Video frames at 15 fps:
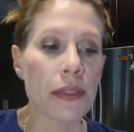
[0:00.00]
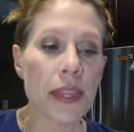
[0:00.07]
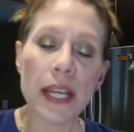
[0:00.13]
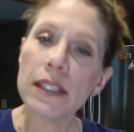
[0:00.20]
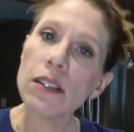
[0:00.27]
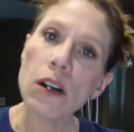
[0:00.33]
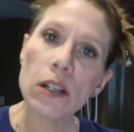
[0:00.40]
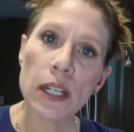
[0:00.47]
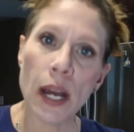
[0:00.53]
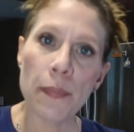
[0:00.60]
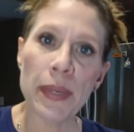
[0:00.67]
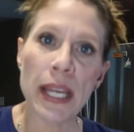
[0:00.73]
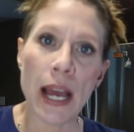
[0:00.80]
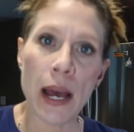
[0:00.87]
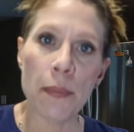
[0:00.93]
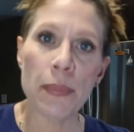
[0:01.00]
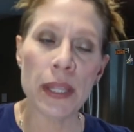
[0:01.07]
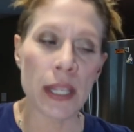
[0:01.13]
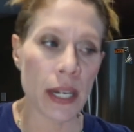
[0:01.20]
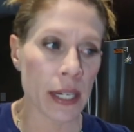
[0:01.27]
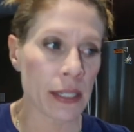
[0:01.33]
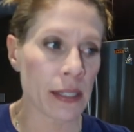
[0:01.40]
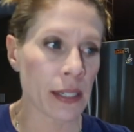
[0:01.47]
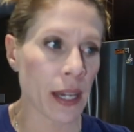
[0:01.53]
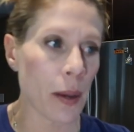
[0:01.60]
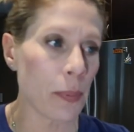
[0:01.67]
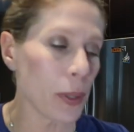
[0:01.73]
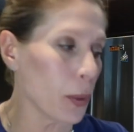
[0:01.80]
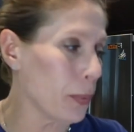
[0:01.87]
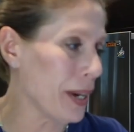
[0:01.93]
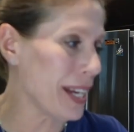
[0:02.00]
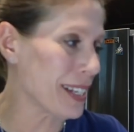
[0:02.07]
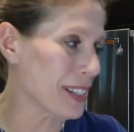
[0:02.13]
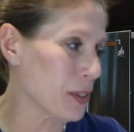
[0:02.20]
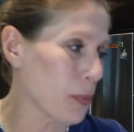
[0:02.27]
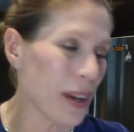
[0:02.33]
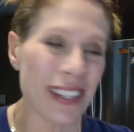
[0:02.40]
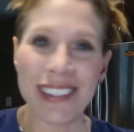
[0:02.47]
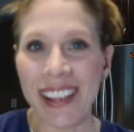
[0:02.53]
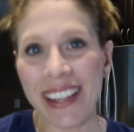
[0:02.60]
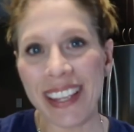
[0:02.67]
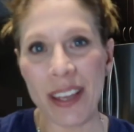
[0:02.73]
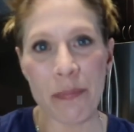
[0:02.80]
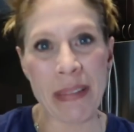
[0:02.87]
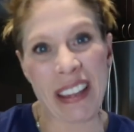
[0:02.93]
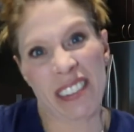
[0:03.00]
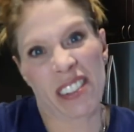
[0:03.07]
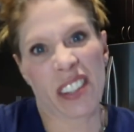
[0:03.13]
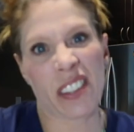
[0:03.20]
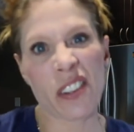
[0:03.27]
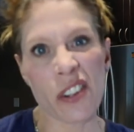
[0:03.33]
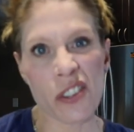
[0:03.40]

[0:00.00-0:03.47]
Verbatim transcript: that's all coming up in the next couple of weeks, once I get back to the